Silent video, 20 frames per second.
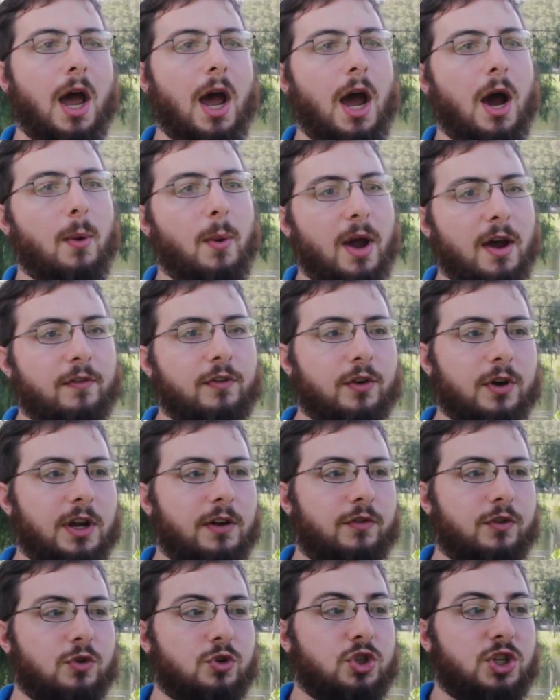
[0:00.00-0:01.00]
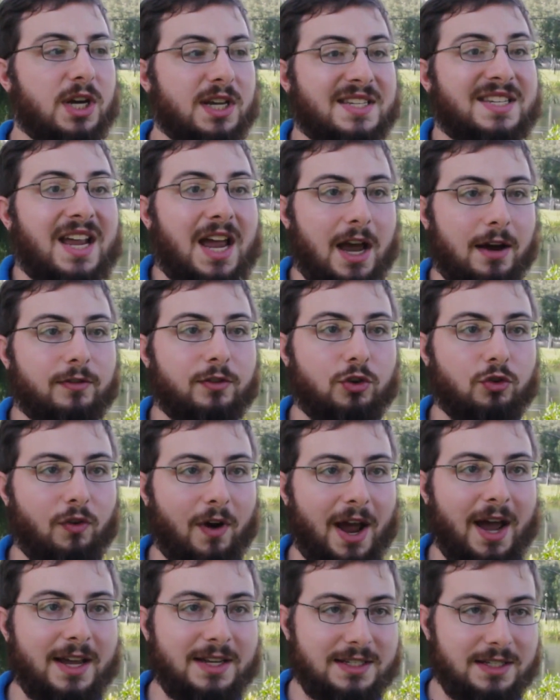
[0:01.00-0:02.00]
However, if you just have
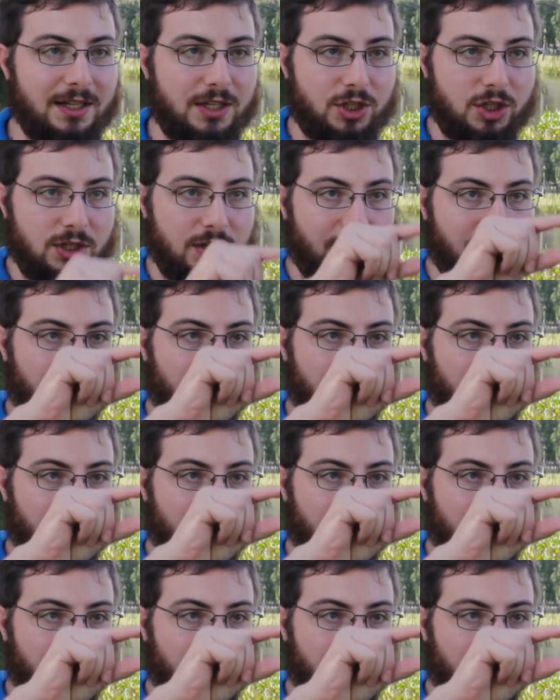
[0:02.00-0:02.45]
grass and it's just